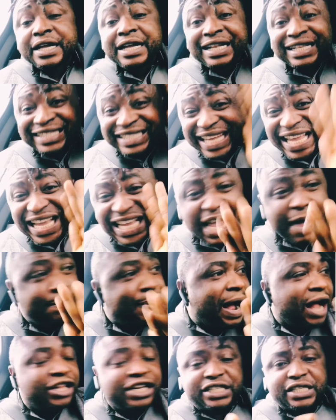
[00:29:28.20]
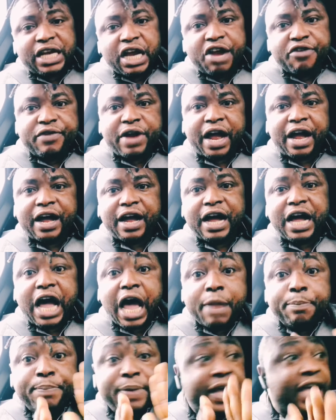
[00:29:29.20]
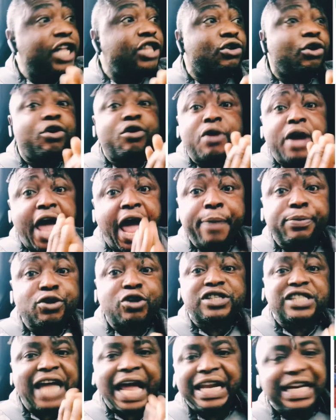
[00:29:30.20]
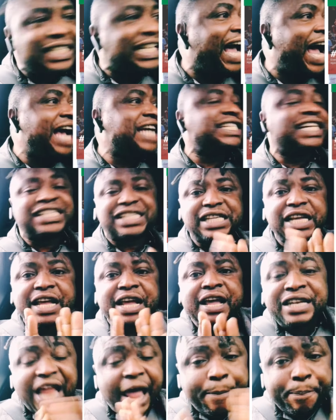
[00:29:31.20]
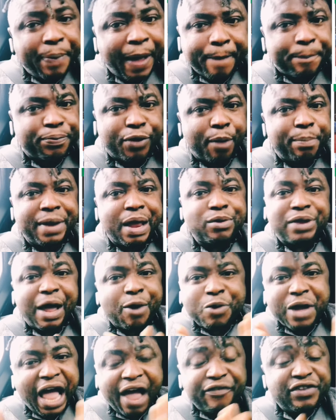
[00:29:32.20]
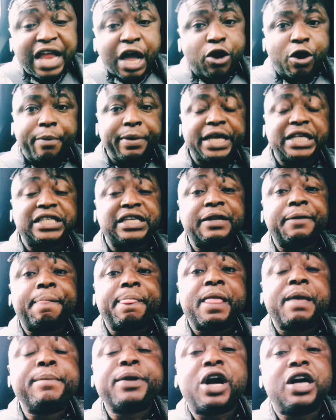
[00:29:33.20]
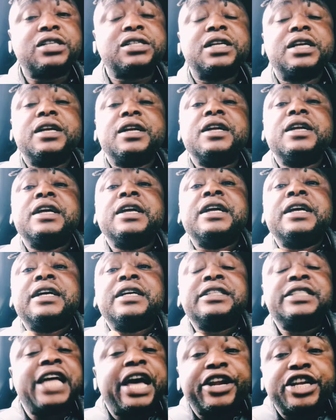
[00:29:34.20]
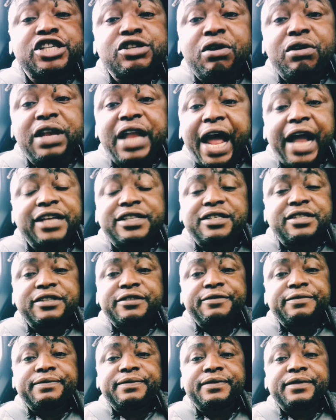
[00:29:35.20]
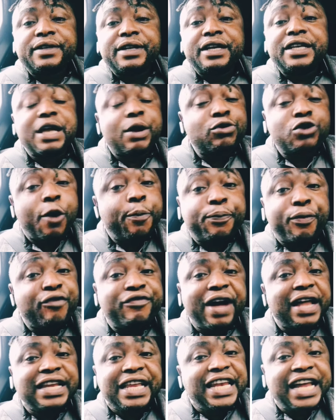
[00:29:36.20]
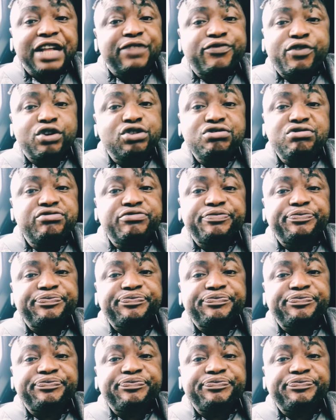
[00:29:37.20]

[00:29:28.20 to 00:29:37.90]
Think about this area and begin to help to sanitize this NEPA problem that we have in our community. Because there is no light. They will not provide a light for you.